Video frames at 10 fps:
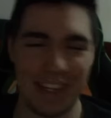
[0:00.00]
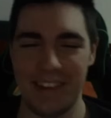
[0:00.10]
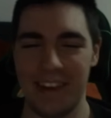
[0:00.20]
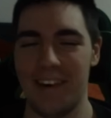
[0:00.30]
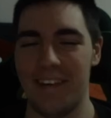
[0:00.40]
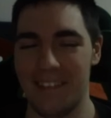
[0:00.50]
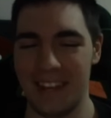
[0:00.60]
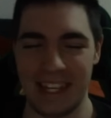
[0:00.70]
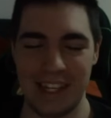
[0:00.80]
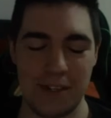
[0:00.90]
you know,
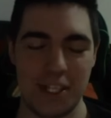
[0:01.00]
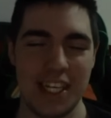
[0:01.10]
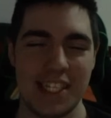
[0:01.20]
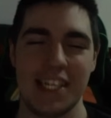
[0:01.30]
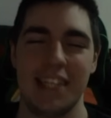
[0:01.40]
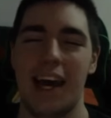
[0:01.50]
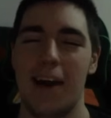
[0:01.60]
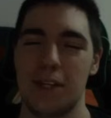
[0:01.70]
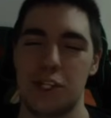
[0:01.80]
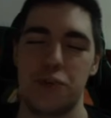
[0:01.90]
like, you're chasing
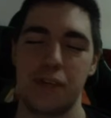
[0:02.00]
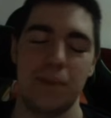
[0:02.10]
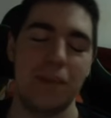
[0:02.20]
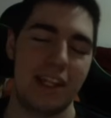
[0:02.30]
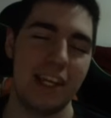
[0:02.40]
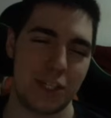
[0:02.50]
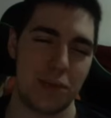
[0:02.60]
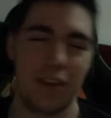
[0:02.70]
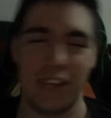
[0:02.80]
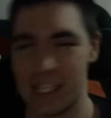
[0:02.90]
down a dream that doesn't
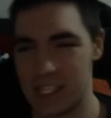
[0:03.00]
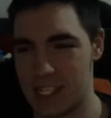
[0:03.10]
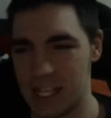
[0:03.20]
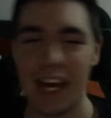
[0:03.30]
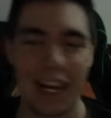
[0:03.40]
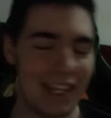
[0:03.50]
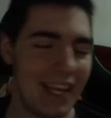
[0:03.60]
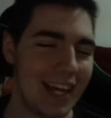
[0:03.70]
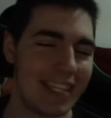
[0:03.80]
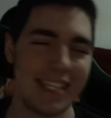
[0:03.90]
really exist.
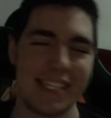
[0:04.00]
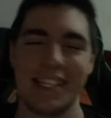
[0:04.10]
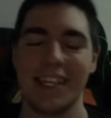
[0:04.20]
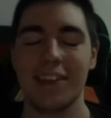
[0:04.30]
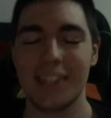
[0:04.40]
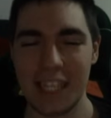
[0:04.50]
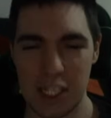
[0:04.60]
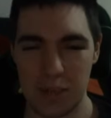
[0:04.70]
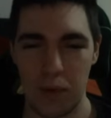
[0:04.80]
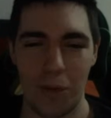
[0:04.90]
Galactus still
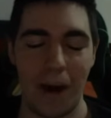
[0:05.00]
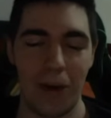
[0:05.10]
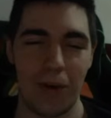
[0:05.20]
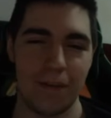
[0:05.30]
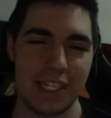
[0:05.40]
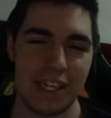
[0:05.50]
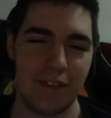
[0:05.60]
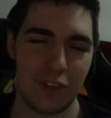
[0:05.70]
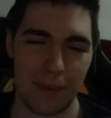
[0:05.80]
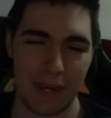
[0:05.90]
needs more power if he's
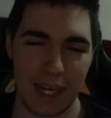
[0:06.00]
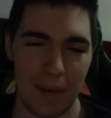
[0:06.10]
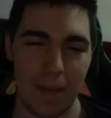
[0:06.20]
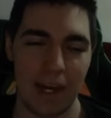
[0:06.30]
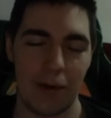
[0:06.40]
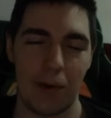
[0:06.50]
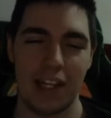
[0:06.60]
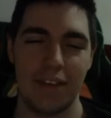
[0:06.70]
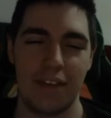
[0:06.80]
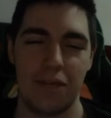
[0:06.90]
ever to become a
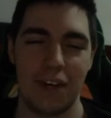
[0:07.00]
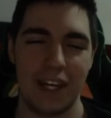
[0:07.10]
meta-relevant threat